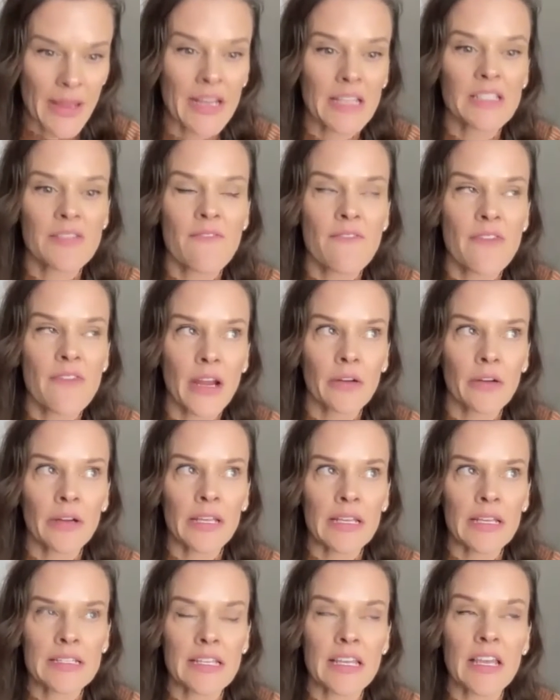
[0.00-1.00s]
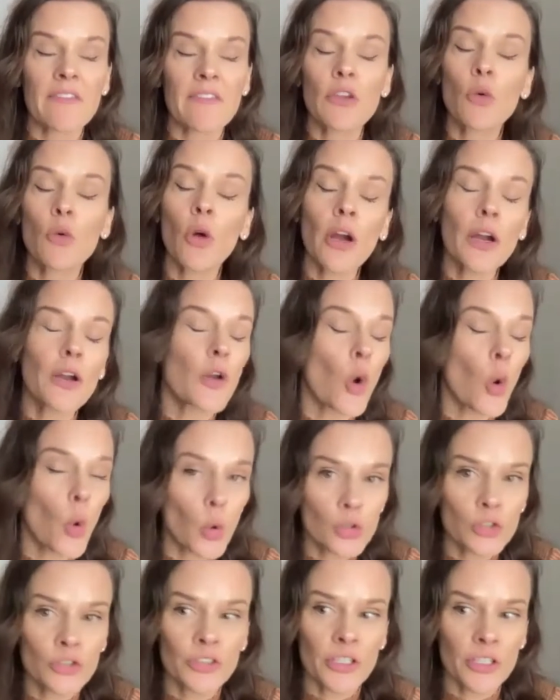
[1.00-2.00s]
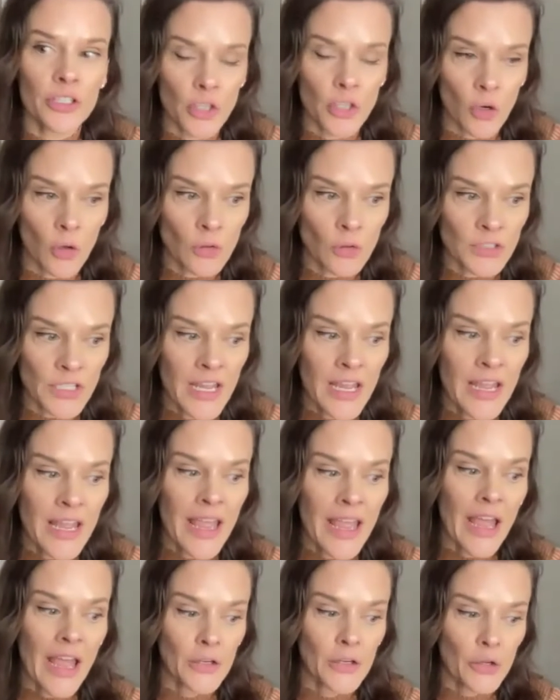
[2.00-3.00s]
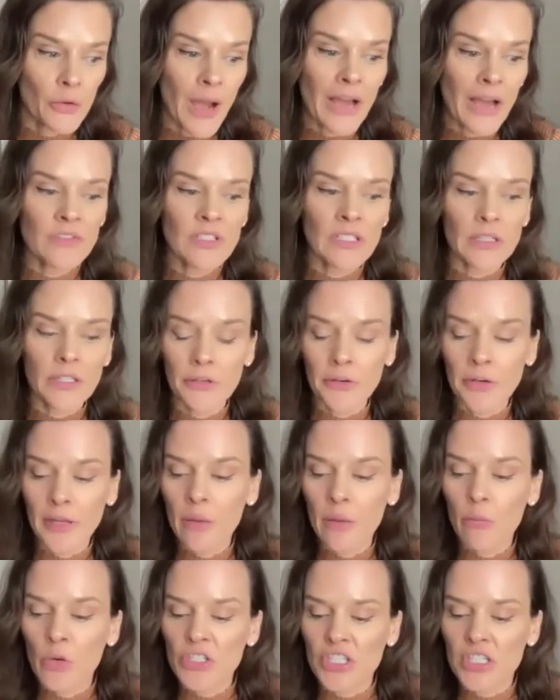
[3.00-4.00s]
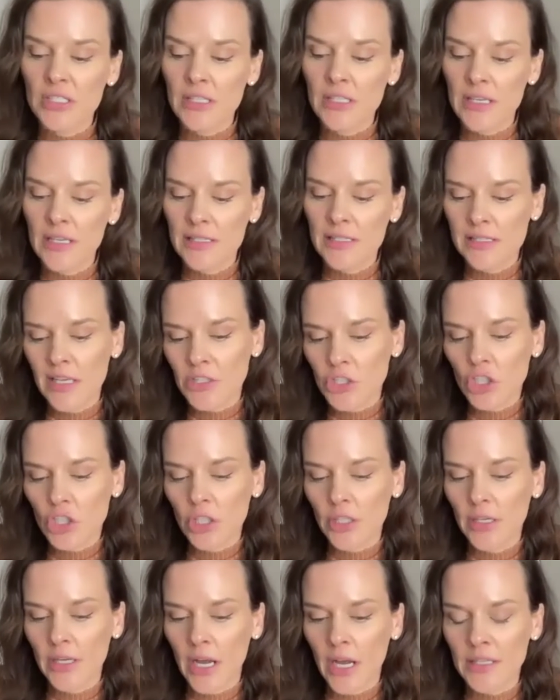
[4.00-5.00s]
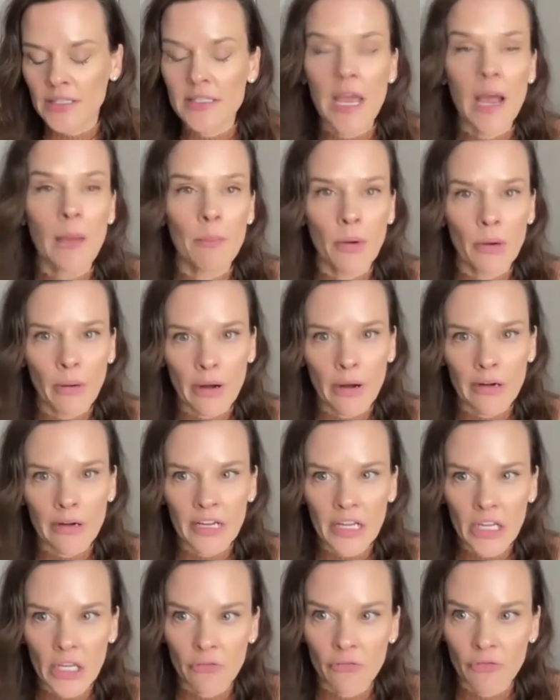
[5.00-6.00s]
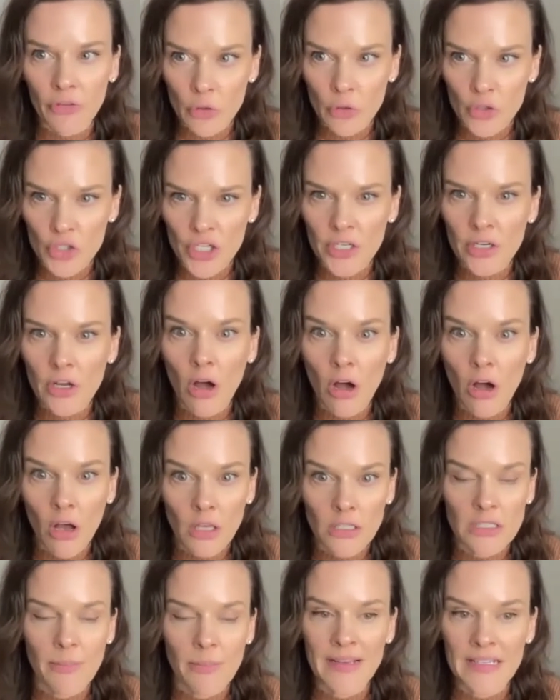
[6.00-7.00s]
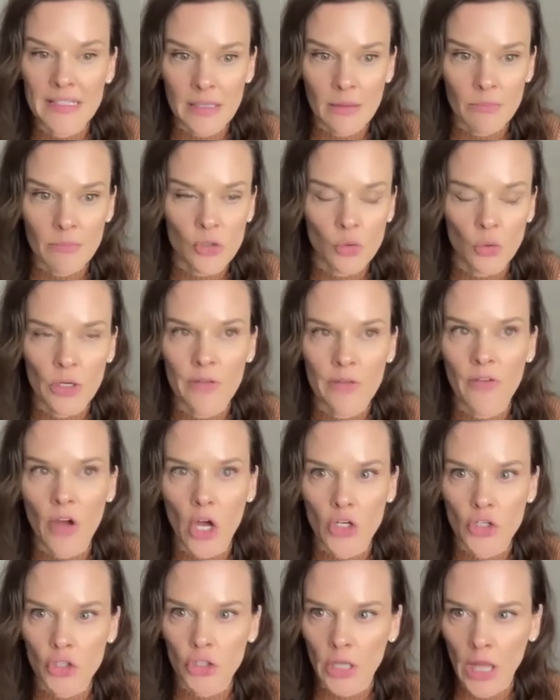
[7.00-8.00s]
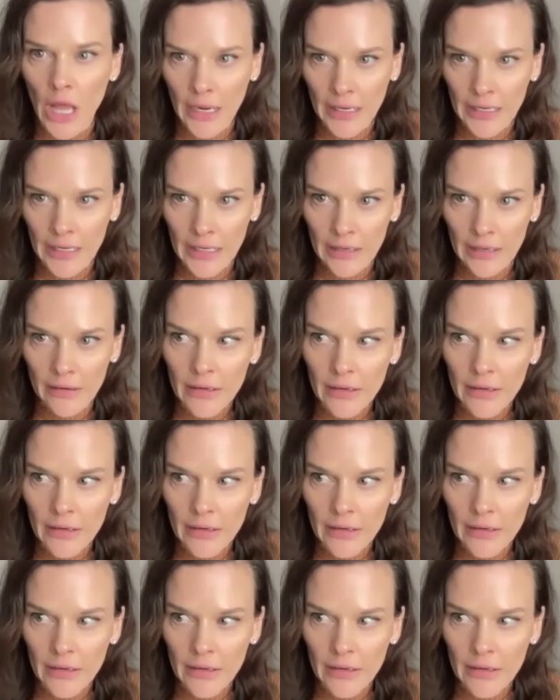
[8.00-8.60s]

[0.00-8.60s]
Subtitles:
And it's very easy. If you are an older adult and you have delirium, which is essentially a temporary confusion caused by some sort of underlying